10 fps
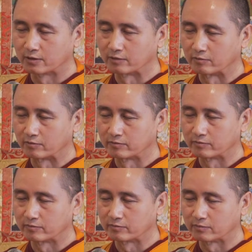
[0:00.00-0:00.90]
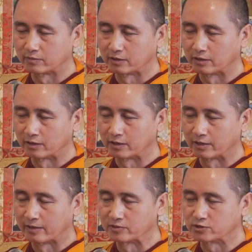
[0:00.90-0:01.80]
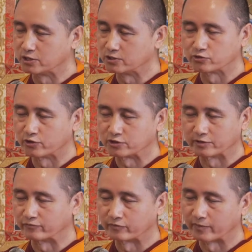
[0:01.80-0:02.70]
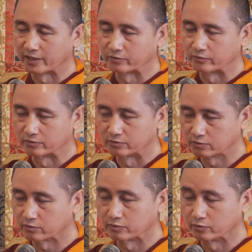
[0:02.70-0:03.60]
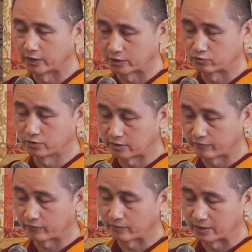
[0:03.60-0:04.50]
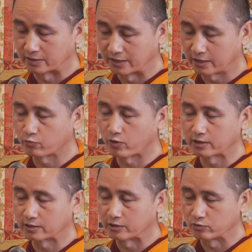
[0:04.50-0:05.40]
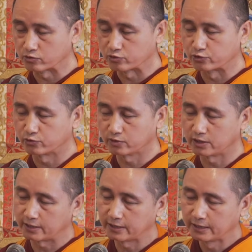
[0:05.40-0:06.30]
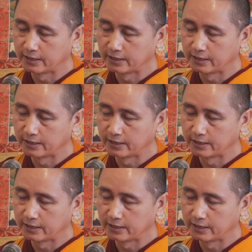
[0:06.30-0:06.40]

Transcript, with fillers: you know, I, I, I'm still searching for my guru. No, actually the, from the day one that you truly